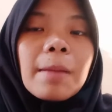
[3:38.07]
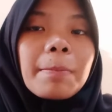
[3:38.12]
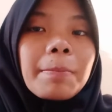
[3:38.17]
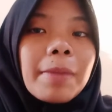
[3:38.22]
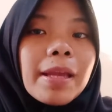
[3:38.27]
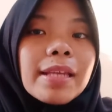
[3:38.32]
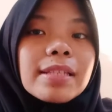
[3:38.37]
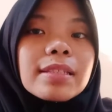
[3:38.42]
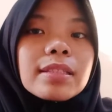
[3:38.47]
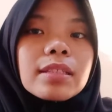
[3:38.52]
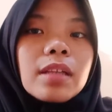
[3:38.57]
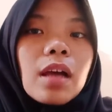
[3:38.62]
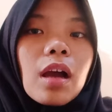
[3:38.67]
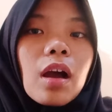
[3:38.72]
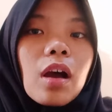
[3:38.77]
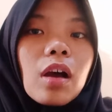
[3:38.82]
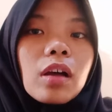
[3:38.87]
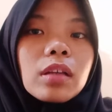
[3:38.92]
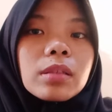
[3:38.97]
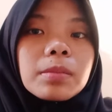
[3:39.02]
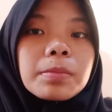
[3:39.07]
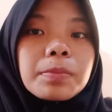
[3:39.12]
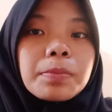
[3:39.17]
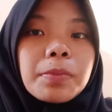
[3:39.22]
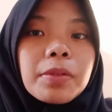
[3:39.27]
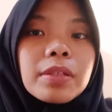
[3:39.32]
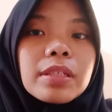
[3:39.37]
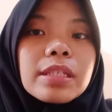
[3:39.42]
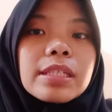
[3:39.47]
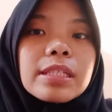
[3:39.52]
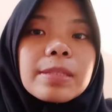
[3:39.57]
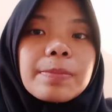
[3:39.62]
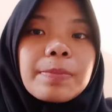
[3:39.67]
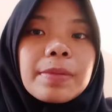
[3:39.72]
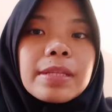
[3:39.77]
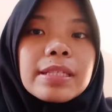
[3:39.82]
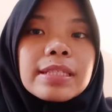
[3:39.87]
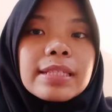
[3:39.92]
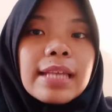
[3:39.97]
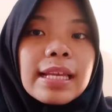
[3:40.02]
Based on
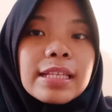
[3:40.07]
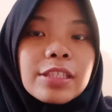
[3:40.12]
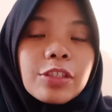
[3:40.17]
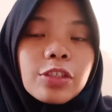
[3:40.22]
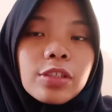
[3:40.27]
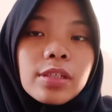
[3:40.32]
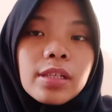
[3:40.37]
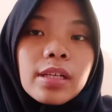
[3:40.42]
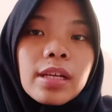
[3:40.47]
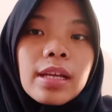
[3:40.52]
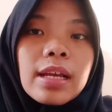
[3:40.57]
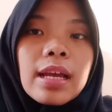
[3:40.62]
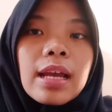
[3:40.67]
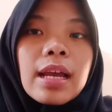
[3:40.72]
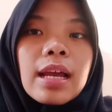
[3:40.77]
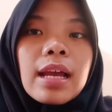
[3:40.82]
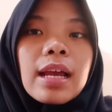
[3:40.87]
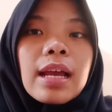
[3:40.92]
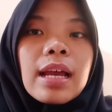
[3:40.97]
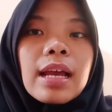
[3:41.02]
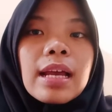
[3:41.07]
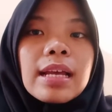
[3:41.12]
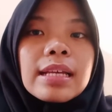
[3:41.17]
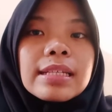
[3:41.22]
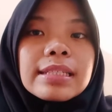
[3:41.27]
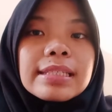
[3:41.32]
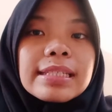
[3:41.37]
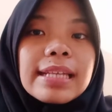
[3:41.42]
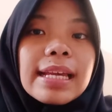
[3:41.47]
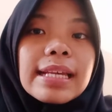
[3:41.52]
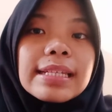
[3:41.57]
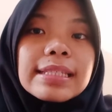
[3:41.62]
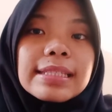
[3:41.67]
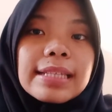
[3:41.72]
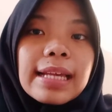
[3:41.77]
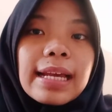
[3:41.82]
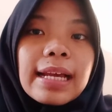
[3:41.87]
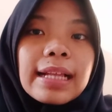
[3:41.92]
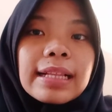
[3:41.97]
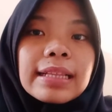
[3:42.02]
participants' answer,
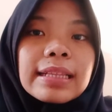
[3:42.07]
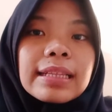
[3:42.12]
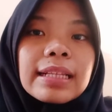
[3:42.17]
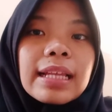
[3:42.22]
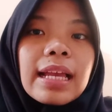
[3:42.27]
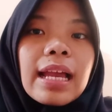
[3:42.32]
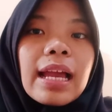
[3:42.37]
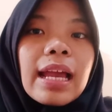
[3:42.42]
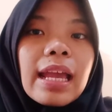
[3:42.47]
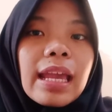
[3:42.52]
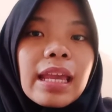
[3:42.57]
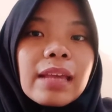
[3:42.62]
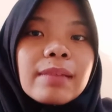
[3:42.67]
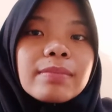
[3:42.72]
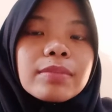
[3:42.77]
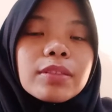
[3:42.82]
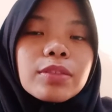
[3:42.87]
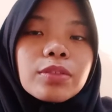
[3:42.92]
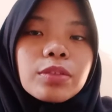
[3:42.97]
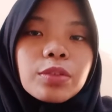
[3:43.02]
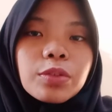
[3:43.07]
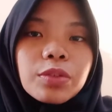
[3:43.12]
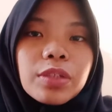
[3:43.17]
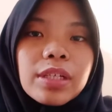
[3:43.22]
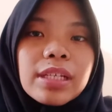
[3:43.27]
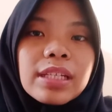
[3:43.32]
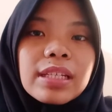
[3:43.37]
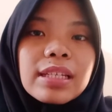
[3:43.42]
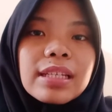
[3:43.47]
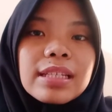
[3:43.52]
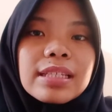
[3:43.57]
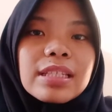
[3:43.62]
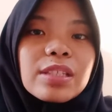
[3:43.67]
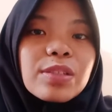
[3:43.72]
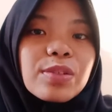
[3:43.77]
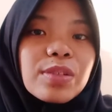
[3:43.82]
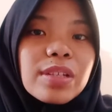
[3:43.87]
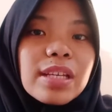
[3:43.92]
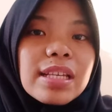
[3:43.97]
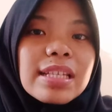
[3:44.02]
CSL aimed to train the
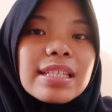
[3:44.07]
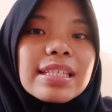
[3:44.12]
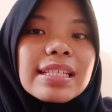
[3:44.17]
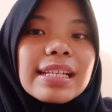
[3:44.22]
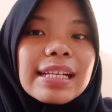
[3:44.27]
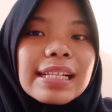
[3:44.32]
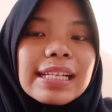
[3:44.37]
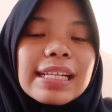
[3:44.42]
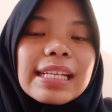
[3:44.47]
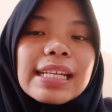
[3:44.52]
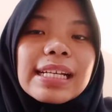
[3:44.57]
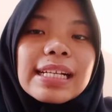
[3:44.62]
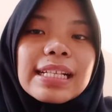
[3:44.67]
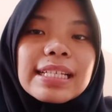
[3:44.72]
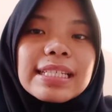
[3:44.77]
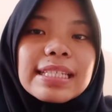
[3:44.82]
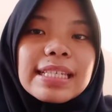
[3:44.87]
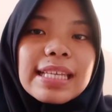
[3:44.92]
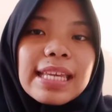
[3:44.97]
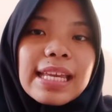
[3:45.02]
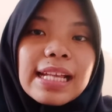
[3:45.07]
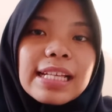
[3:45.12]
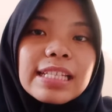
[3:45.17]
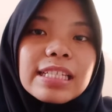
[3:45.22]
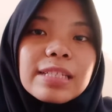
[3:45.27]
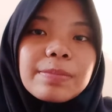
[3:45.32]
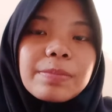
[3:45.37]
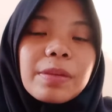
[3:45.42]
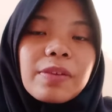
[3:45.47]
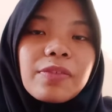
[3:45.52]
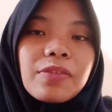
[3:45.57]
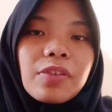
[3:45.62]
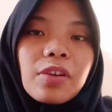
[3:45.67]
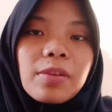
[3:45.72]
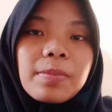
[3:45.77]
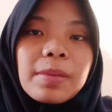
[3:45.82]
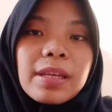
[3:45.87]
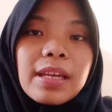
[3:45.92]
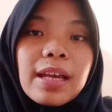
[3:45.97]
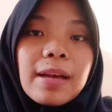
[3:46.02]
students' clinical skills before
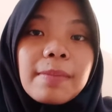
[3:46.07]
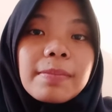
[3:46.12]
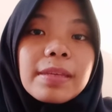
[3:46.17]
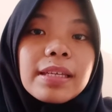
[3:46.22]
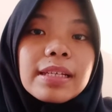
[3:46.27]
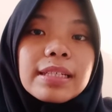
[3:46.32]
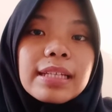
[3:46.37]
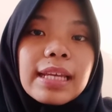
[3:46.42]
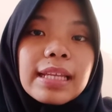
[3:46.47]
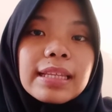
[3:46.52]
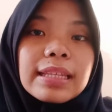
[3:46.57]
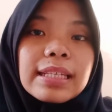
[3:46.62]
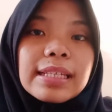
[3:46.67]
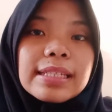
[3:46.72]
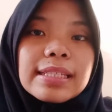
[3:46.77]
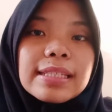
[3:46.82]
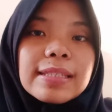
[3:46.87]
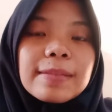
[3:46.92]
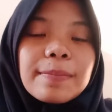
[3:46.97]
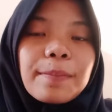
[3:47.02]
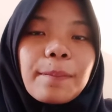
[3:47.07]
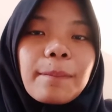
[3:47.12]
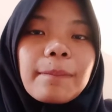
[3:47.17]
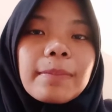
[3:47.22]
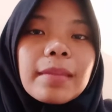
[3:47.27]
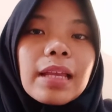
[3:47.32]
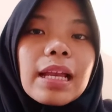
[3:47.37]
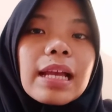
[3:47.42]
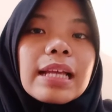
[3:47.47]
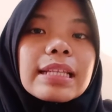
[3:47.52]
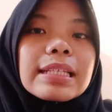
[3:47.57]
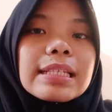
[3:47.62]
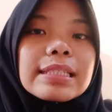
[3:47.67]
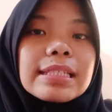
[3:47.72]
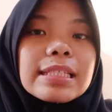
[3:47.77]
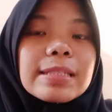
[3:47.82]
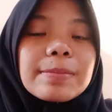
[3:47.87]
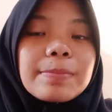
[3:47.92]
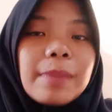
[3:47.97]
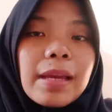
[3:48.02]
becoming a dentist. This
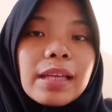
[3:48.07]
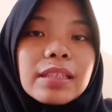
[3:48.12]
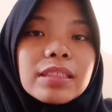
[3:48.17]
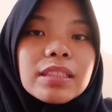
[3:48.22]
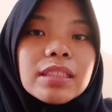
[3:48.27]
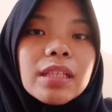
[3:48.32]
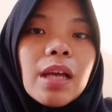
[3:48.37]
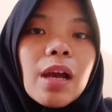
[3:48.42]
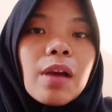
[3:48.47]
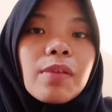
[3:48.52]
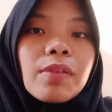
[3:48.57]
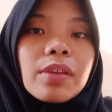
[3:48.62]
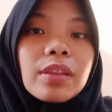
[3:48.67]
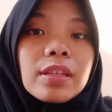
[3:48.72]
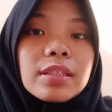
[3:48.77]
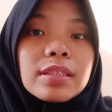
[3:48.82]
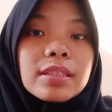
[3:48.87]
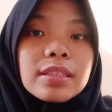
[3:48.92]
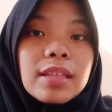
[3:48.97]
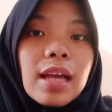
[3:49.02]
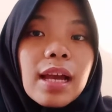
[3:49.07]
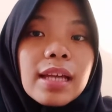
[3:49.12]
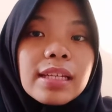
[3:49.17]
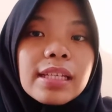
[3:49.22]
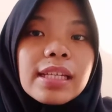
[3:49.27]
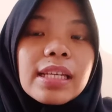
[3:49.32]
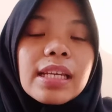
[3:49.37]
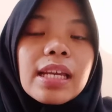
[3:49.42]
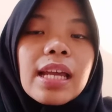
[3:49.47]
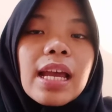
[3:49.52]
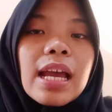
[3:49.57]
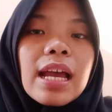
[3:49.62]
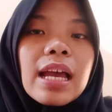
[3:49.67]
is matched with a study